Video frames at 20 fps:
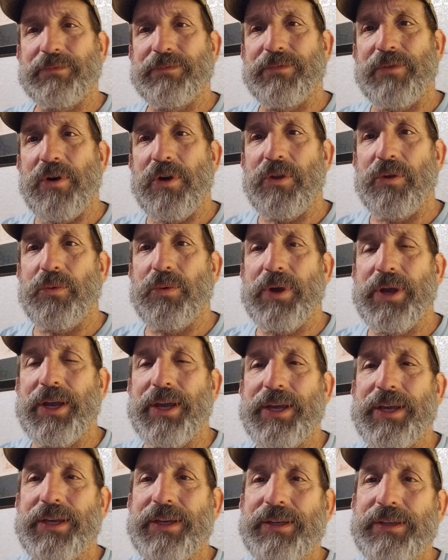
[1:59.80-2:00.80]
fall
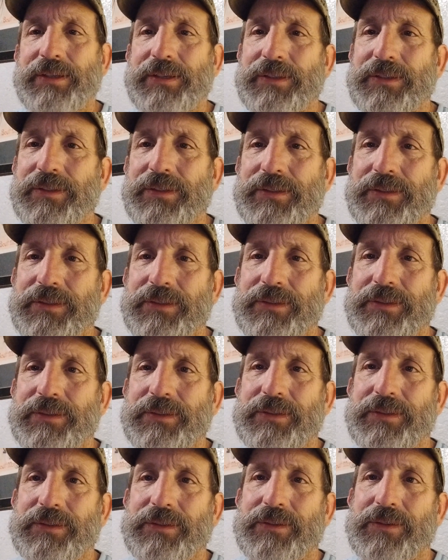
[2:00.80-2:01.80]
away
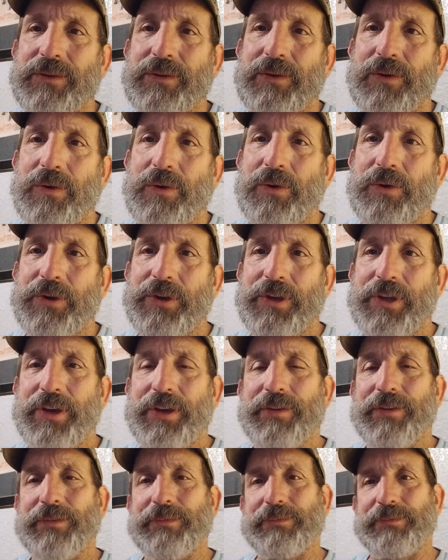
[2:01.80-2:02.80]
or you're
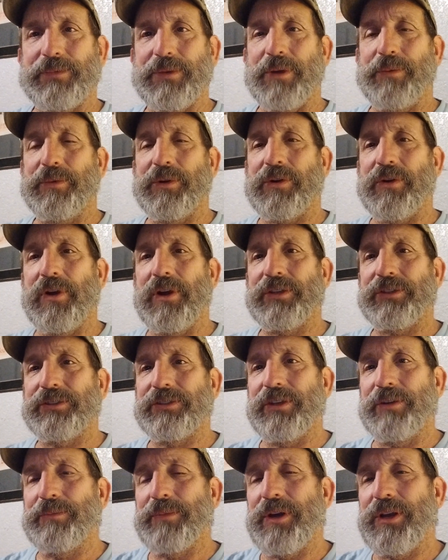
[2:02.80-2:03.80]
going to come across
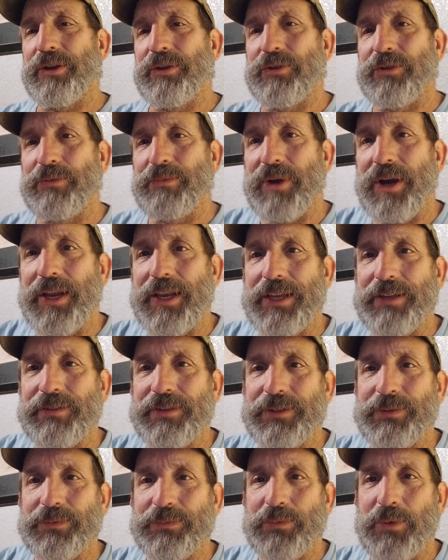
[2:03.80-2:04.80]
somebody who might
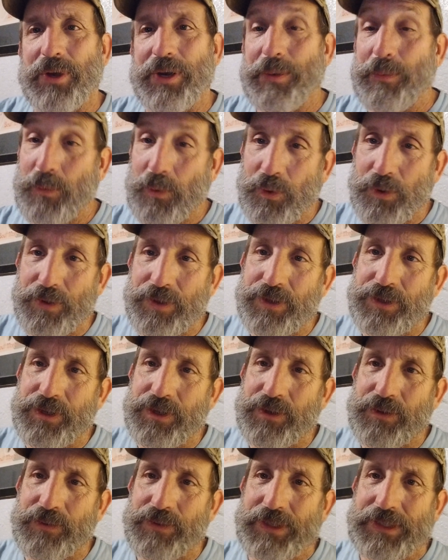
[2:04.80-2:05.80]
even want it more than
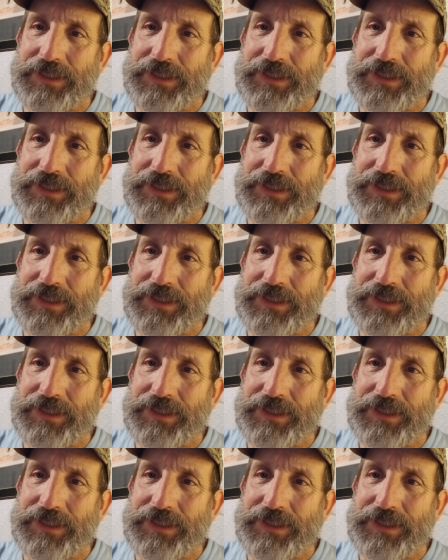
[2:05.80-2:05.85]
you